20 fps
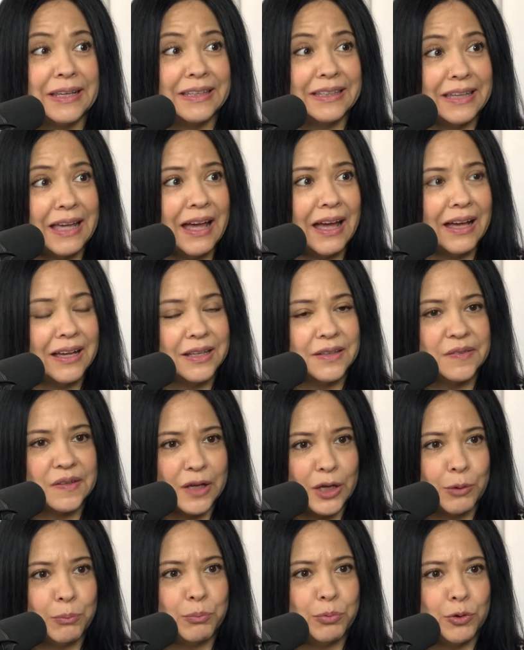Yeah, it's
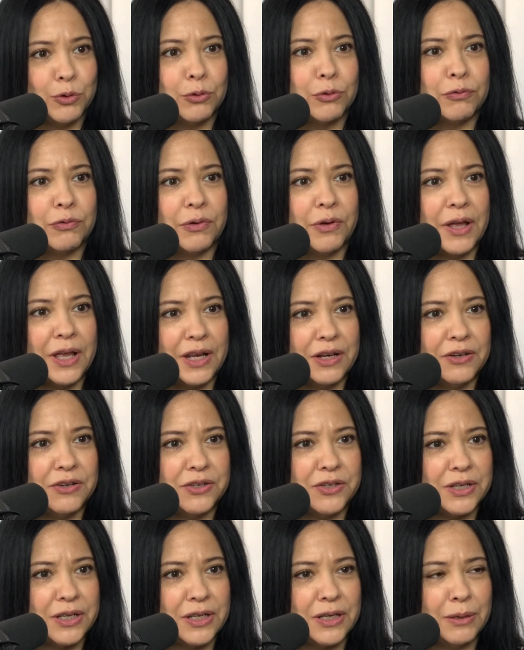like a beautiful
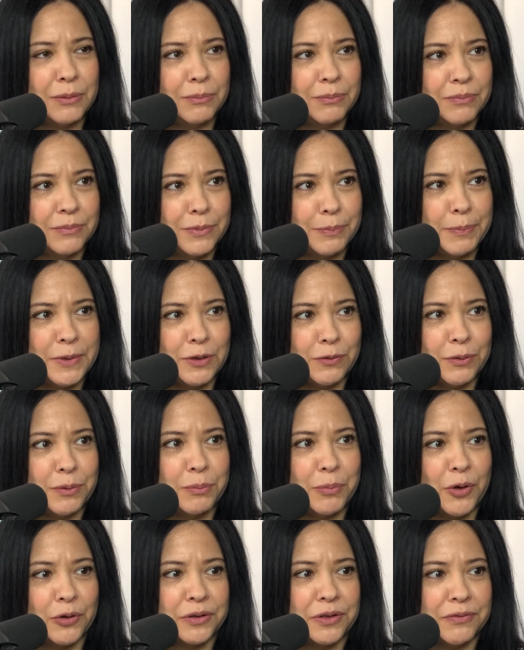energy
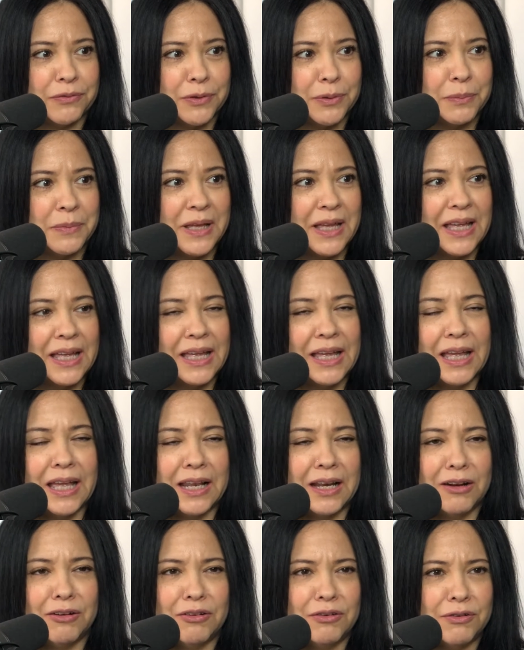between both of them.
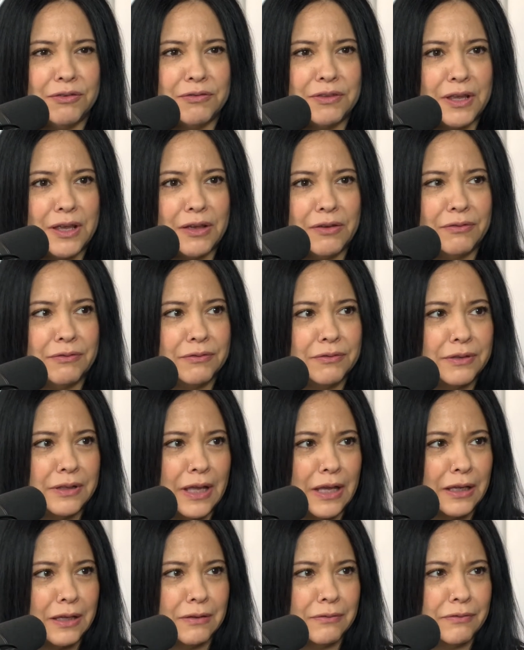And I don't know
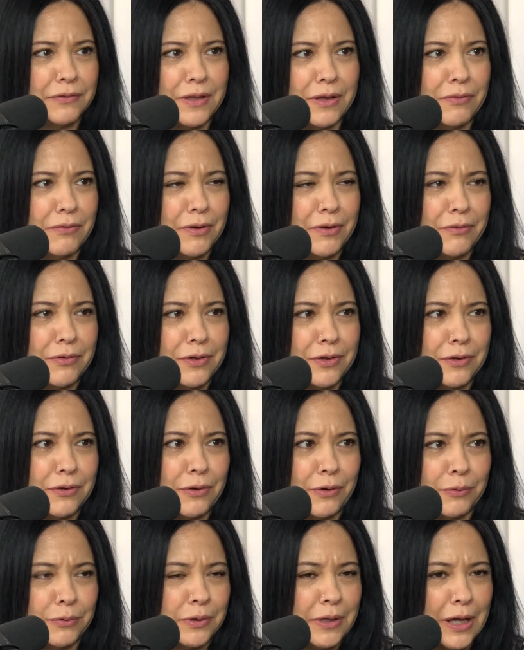if they've ever
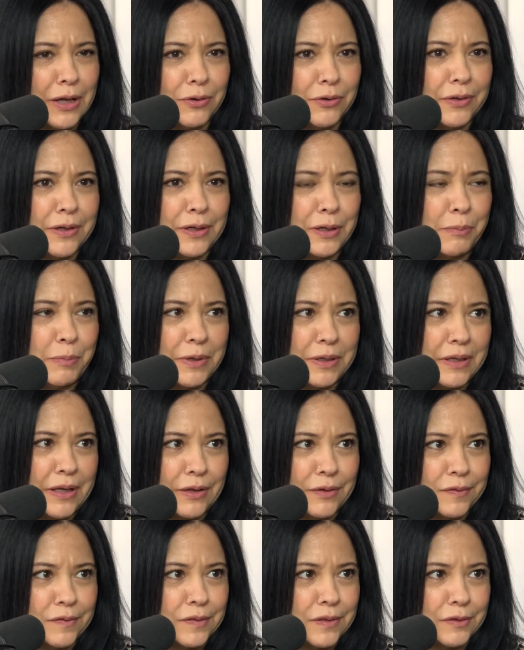known that or anybody
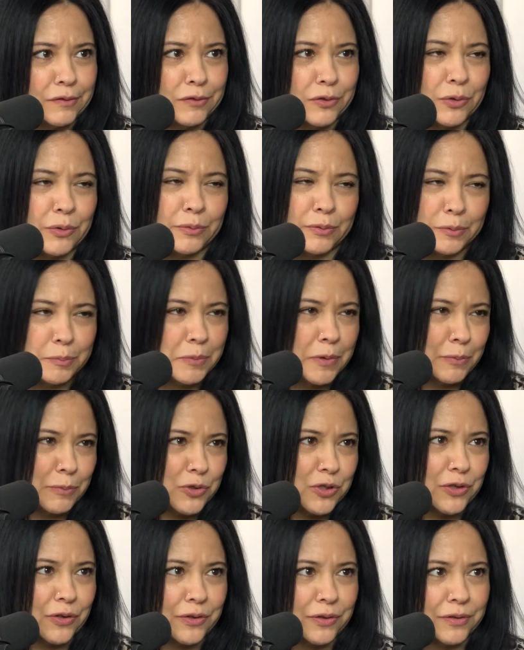else has told them. I'm
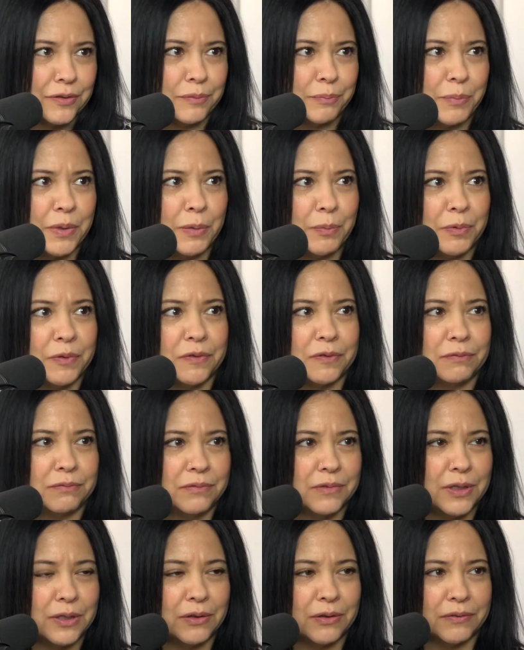sure people,
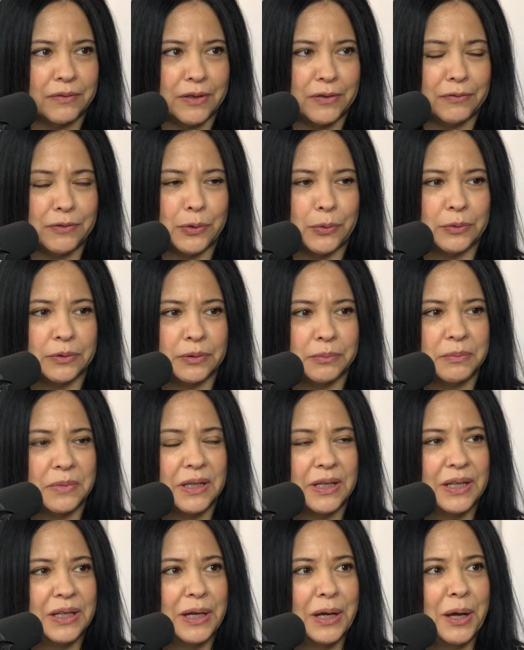they've told them.
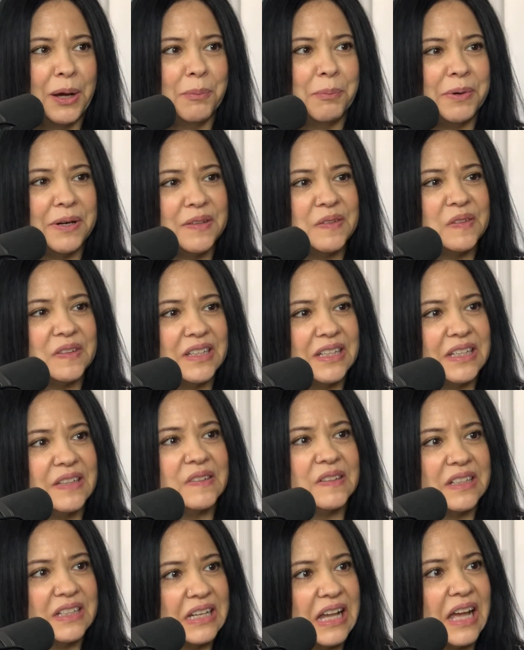But
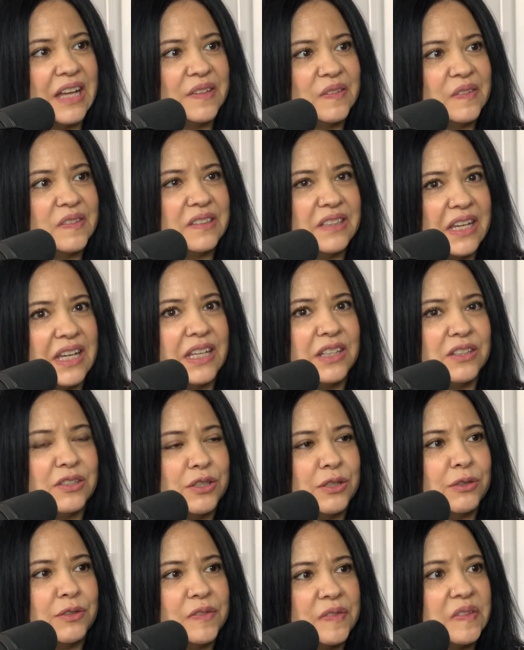it's a nice thing
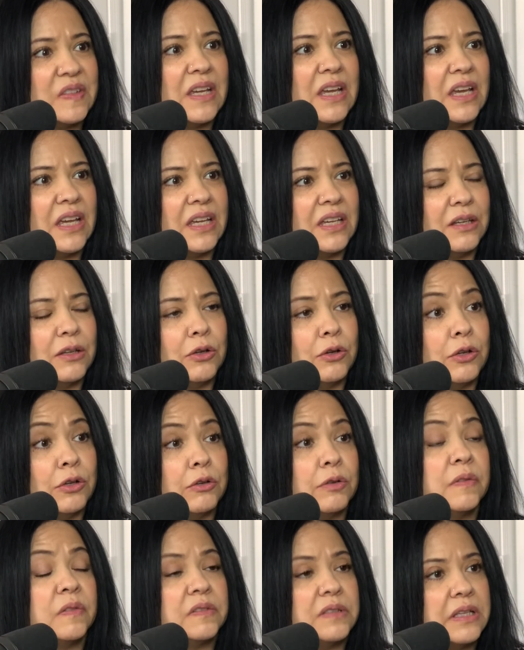to see. You
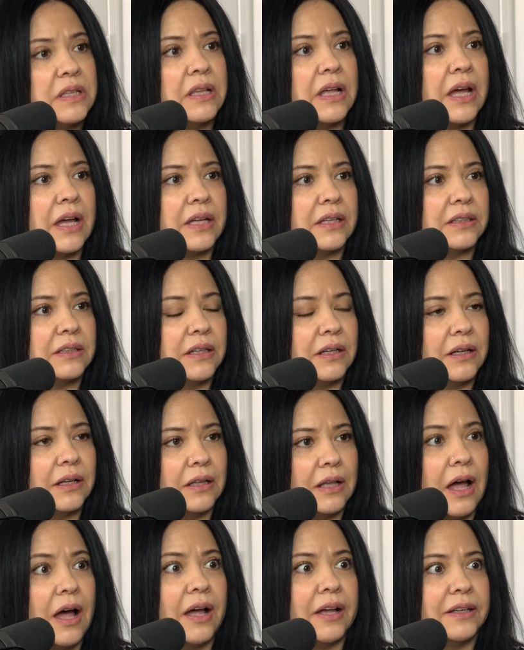don't see that a
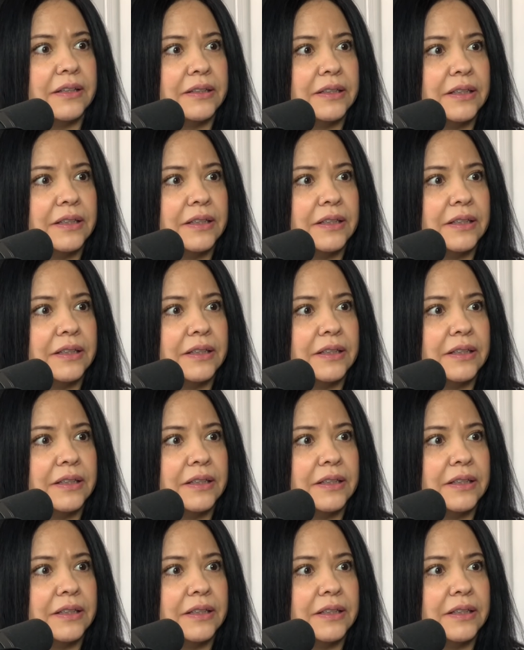lot.